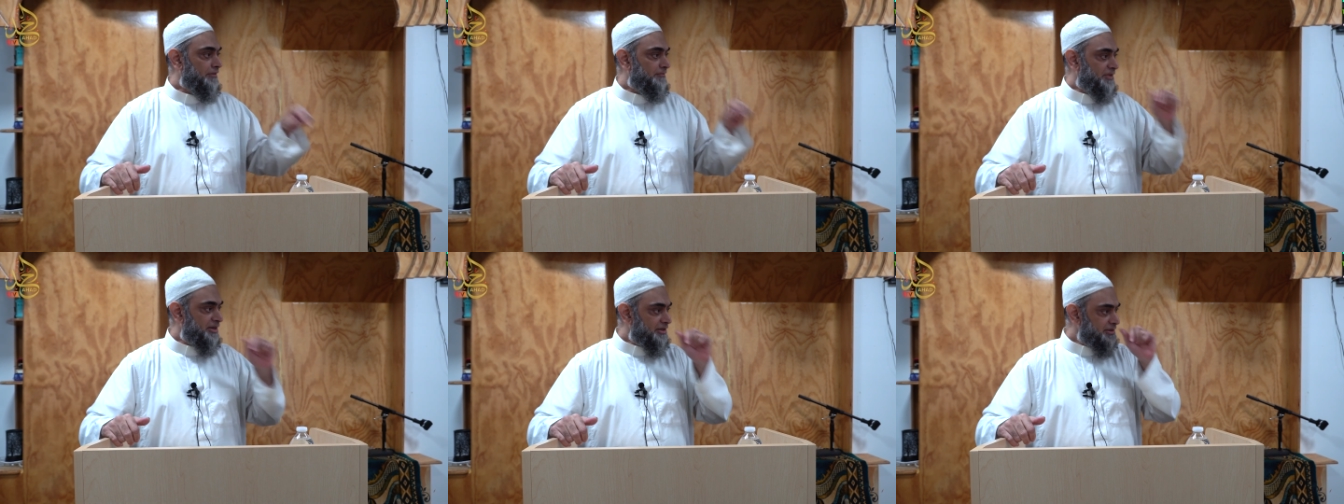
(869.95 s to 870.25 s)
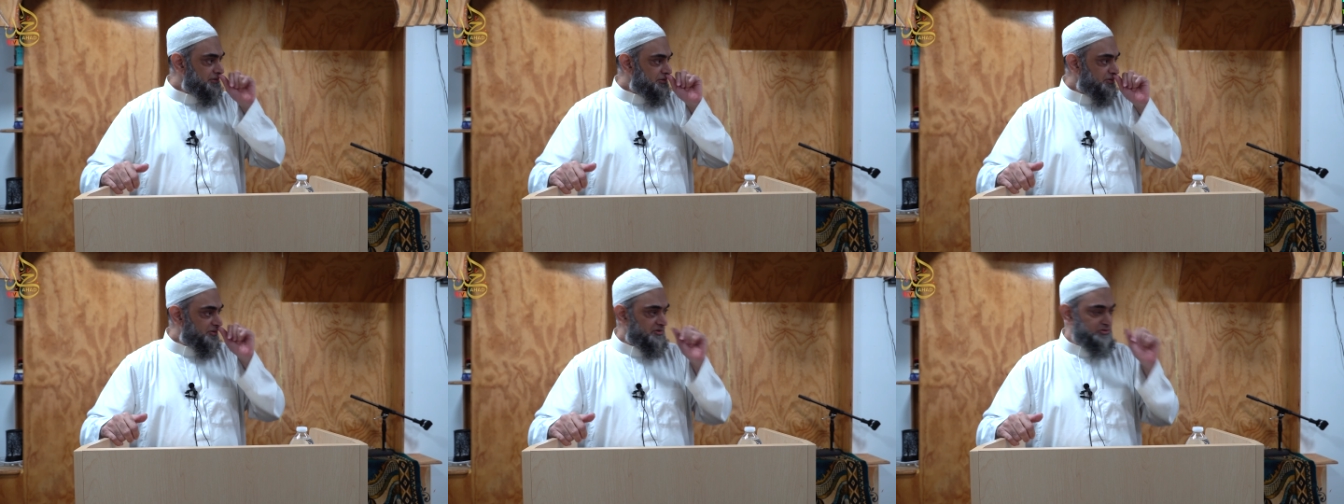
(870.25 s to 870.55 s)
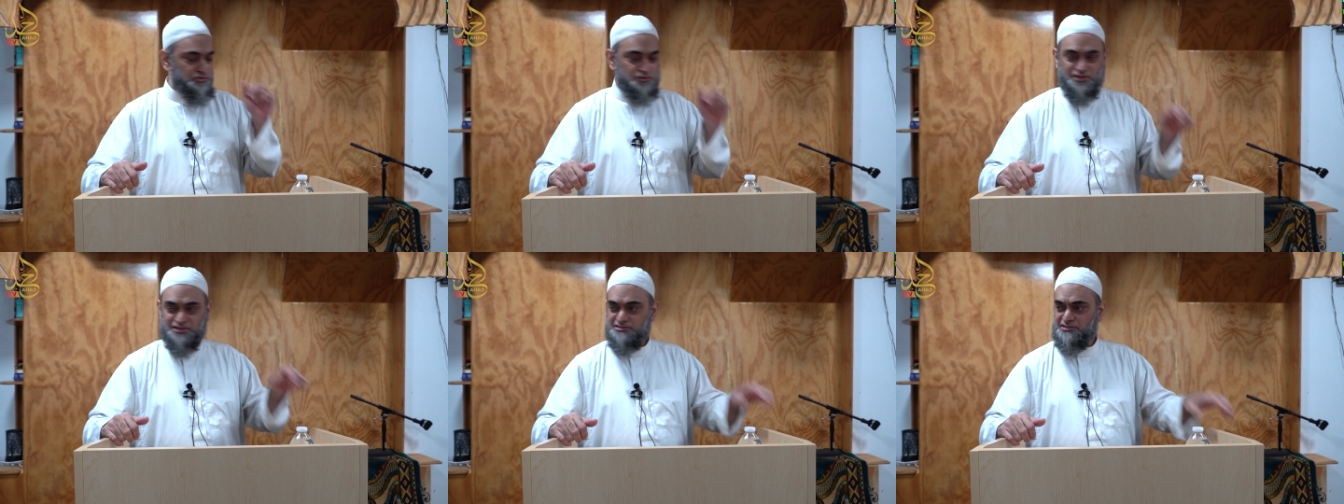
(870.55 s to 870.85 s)
But in Surah
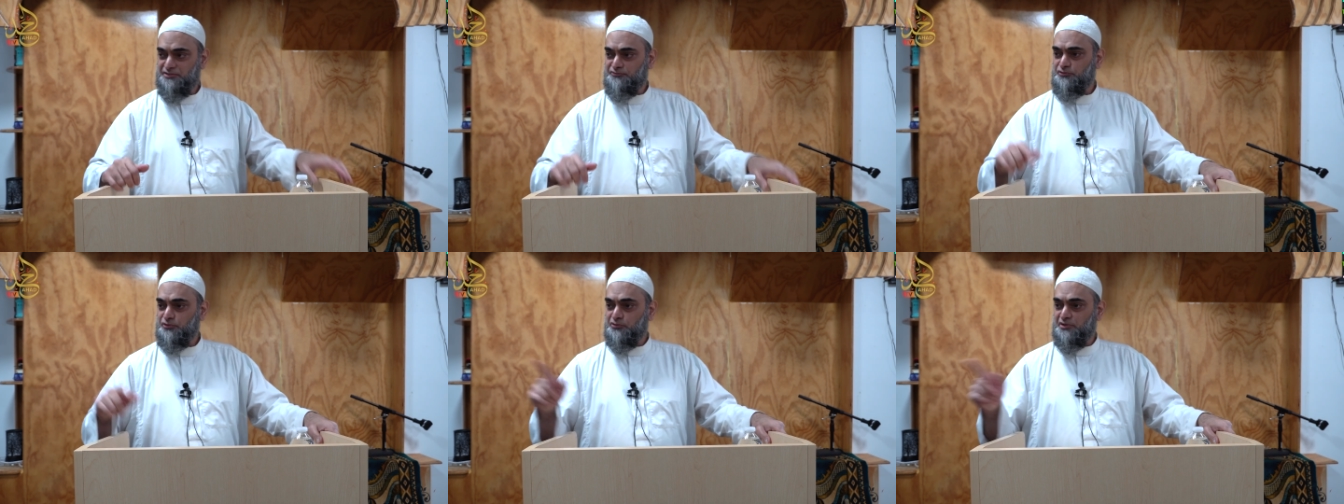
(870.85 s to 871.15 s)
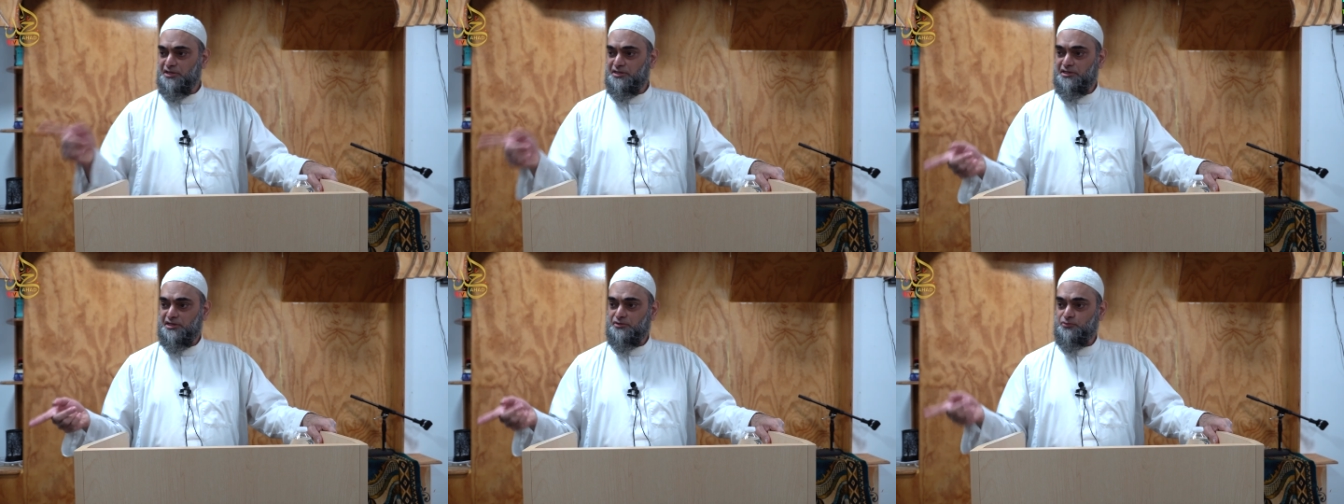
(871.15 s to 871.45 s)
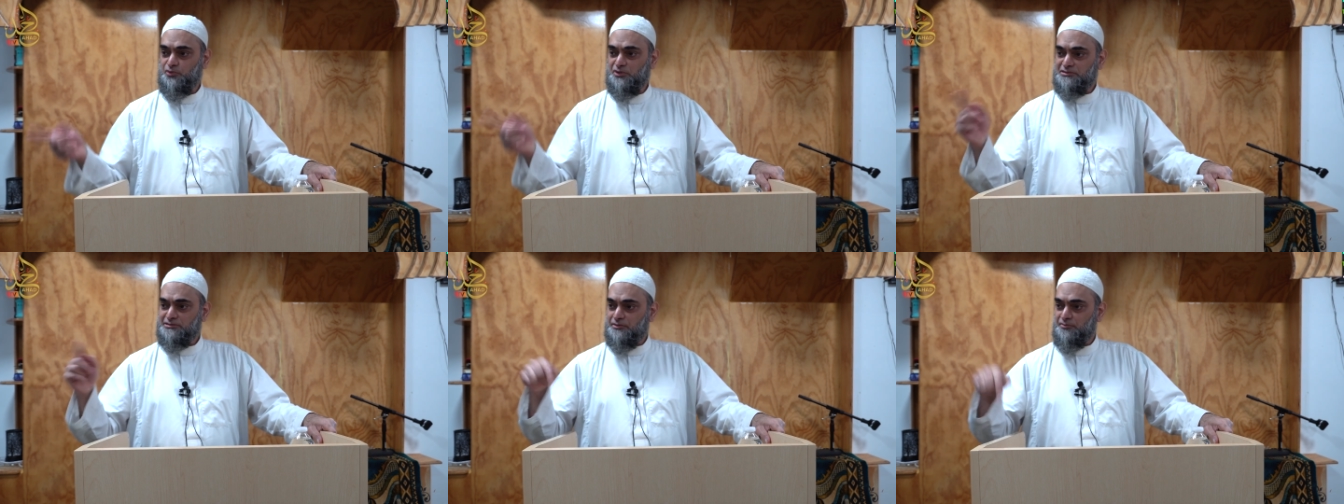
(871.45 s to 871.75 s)
Yunus, if you read in
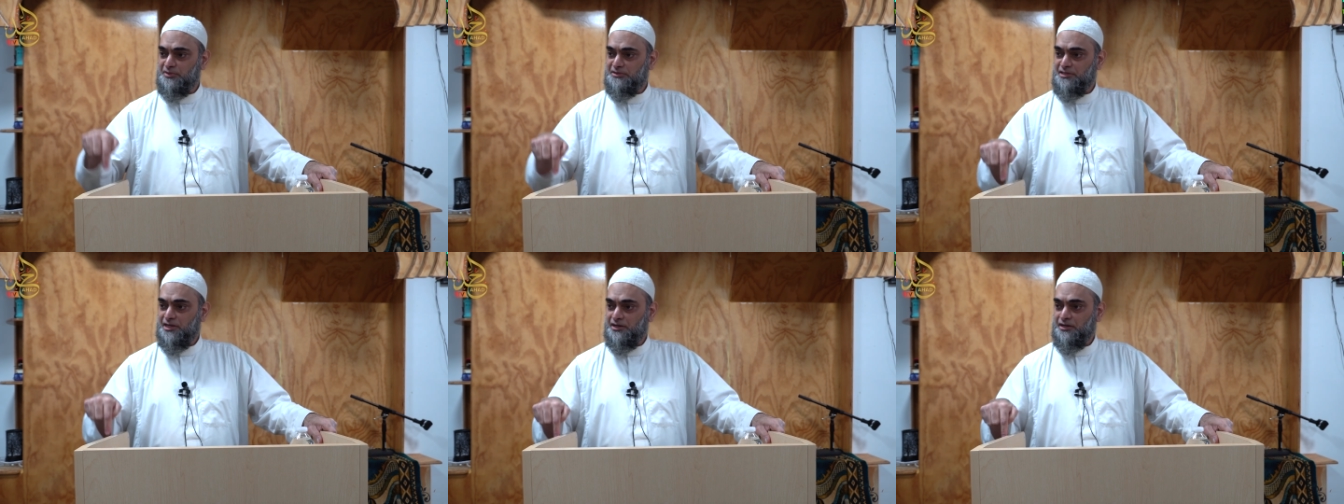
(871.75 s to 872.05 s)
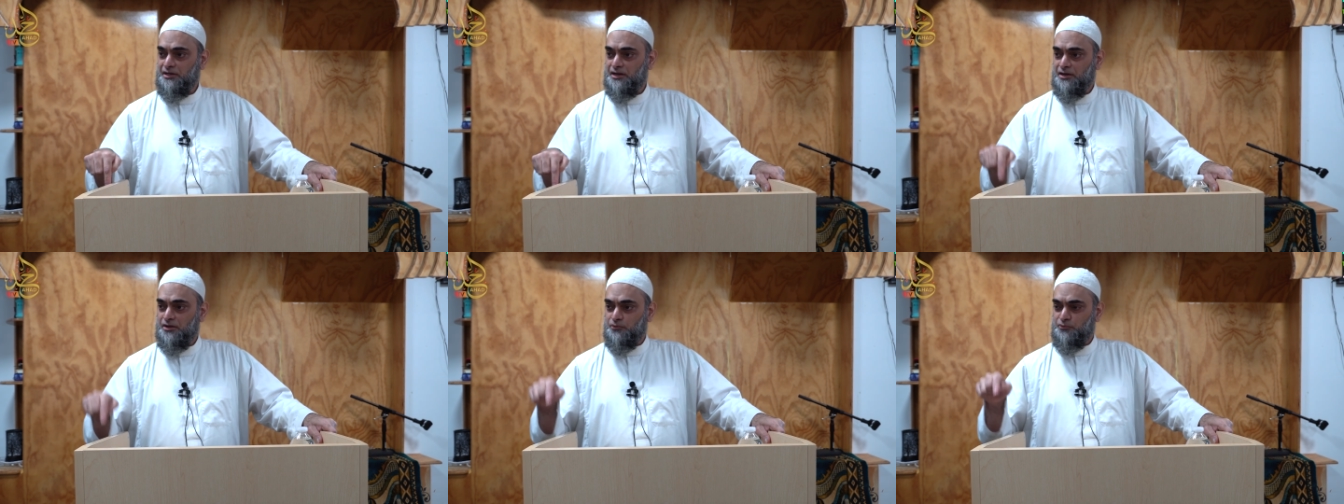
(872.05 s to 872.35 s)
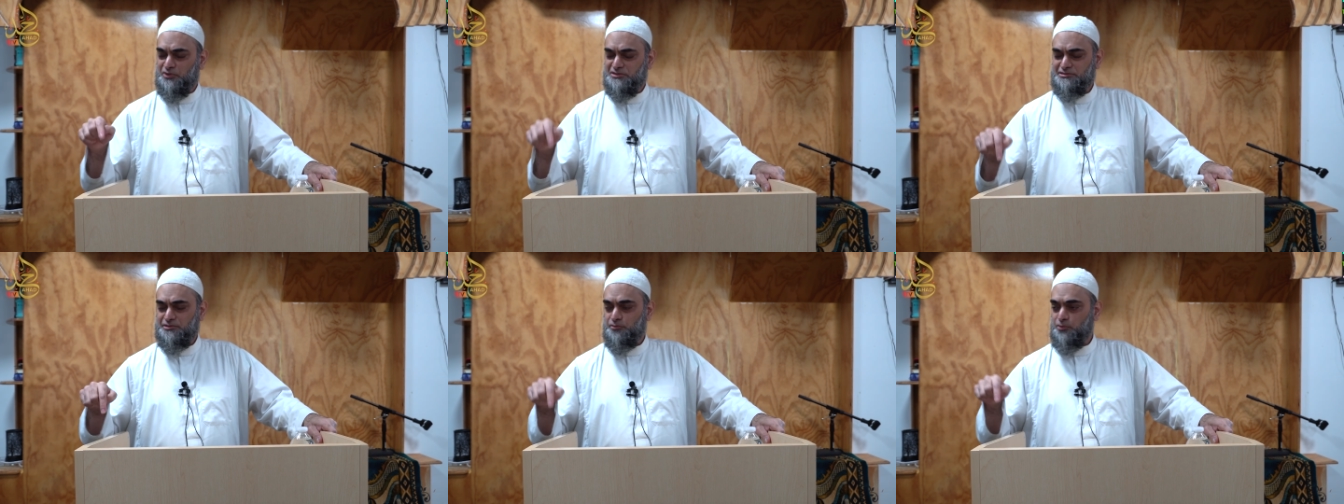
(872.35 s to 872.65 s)
verse number 10,
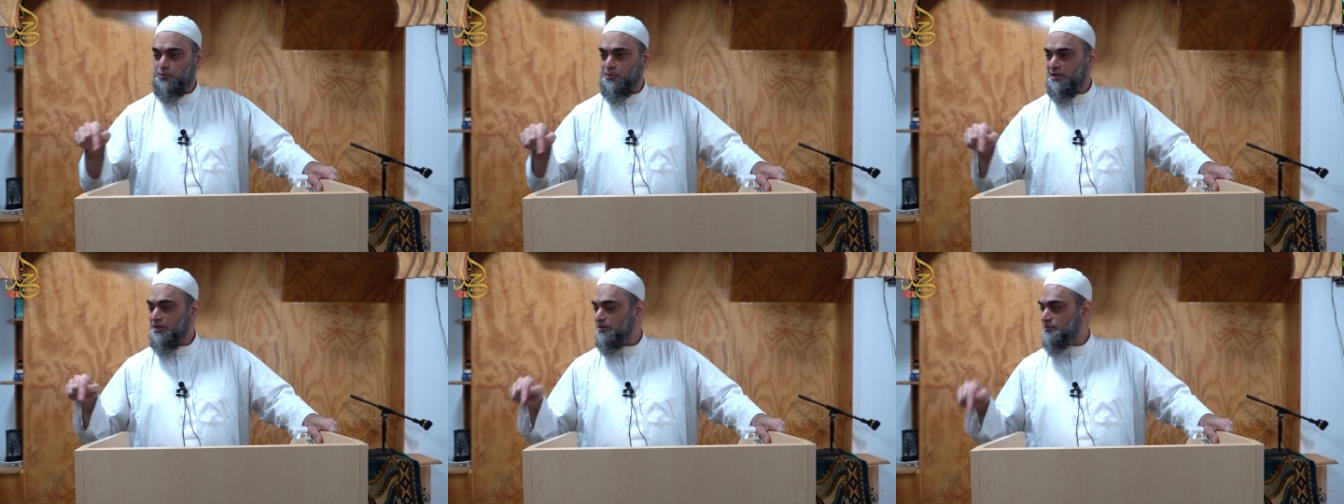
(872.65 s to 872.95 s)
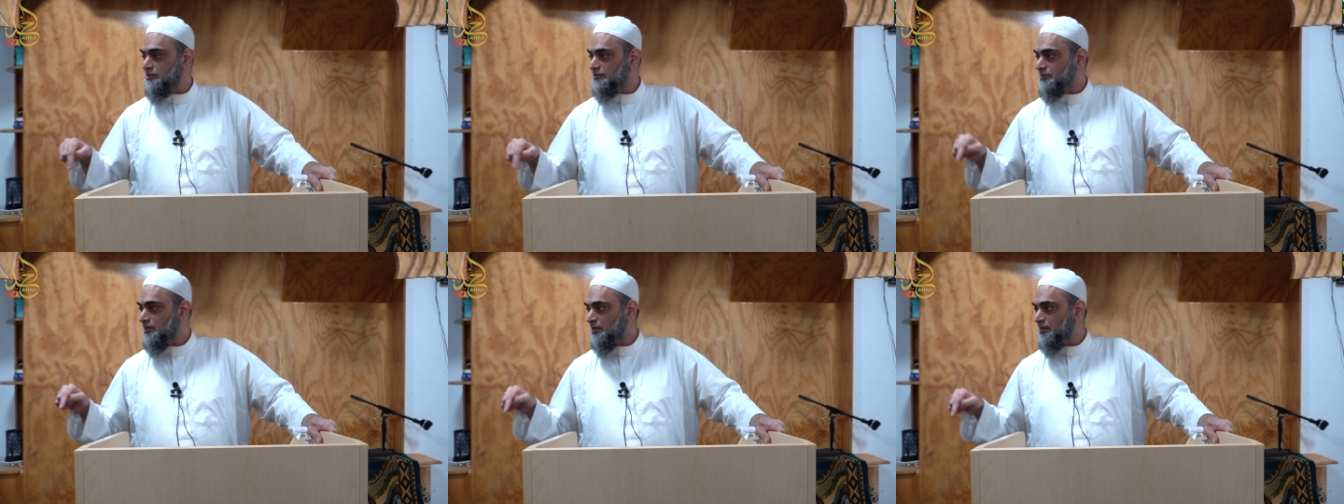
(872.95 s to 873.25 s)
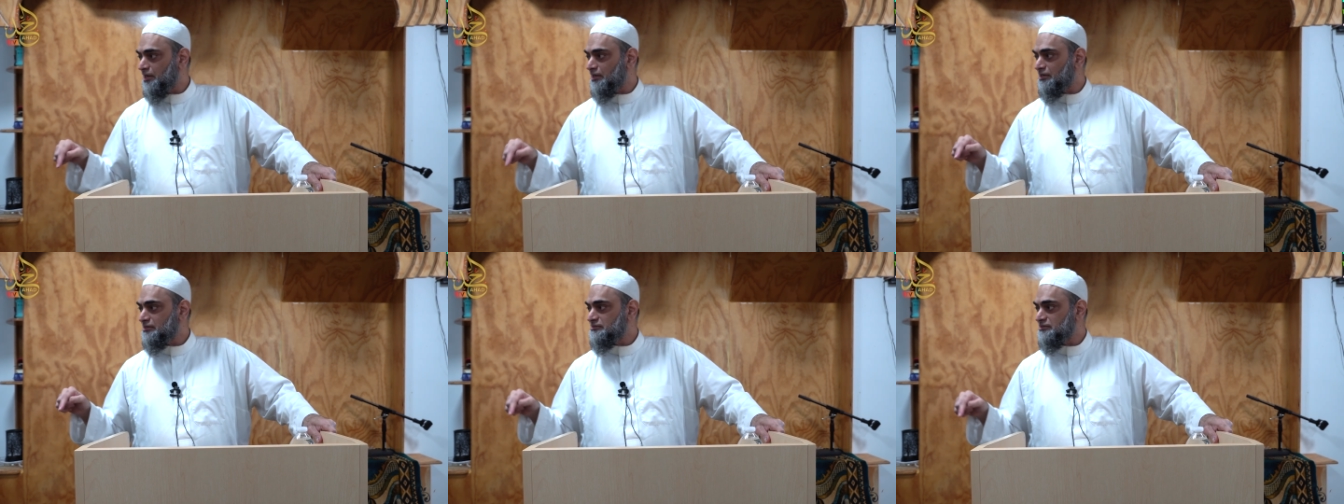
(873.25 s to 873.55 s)
verse number
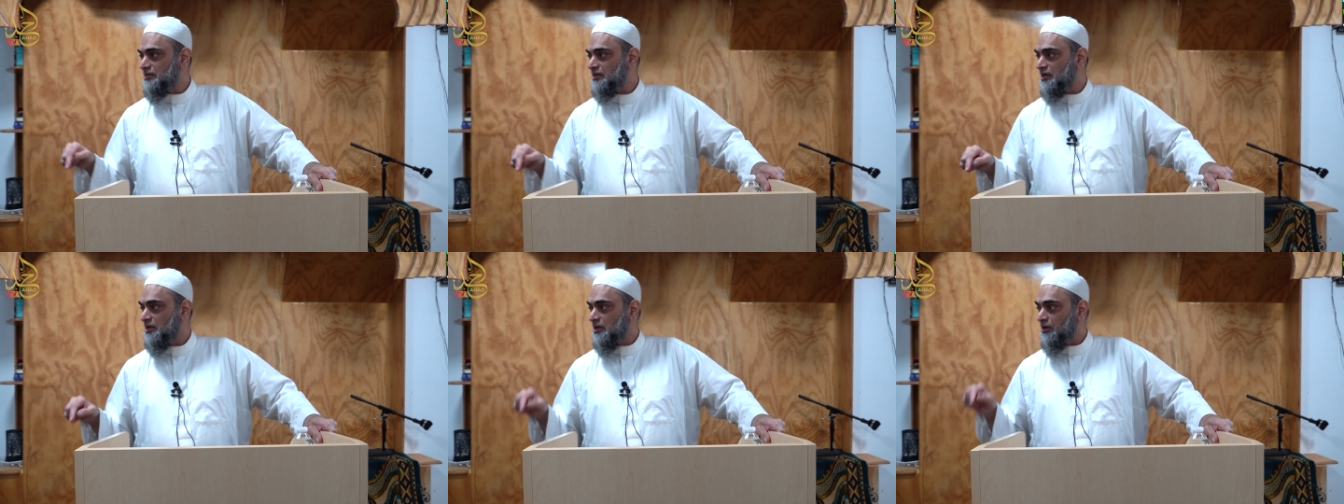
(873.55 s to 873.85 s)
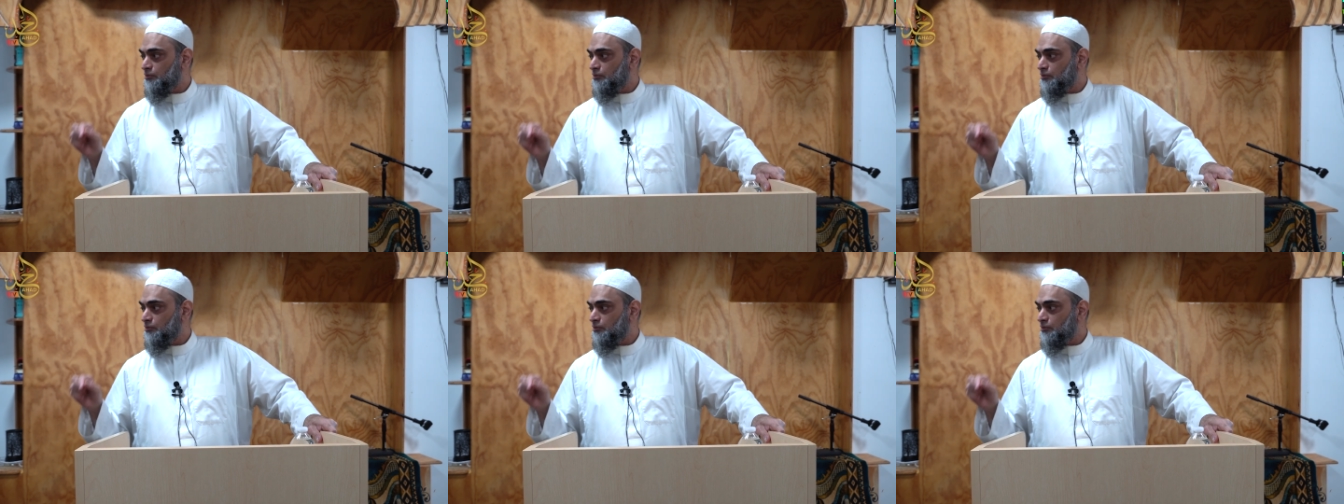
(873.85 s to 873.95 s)
110, Allah says,